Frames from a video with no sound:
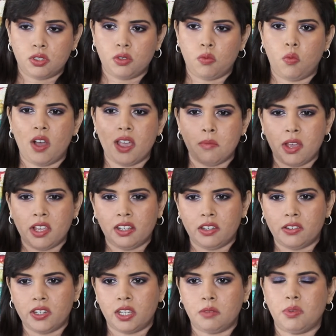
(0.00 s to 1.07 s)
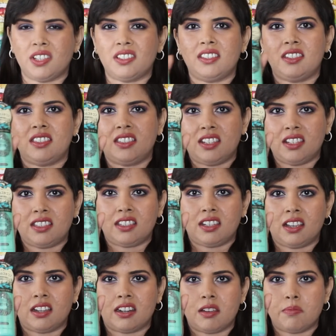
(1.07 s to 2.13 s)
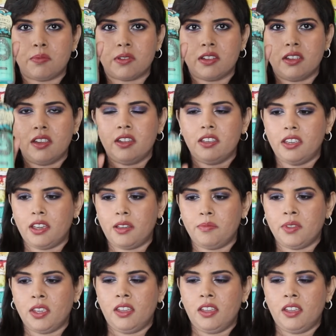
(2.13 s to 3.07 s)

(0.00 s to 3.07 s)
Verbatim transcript: So why am I including it? Because it did turn up, yeah,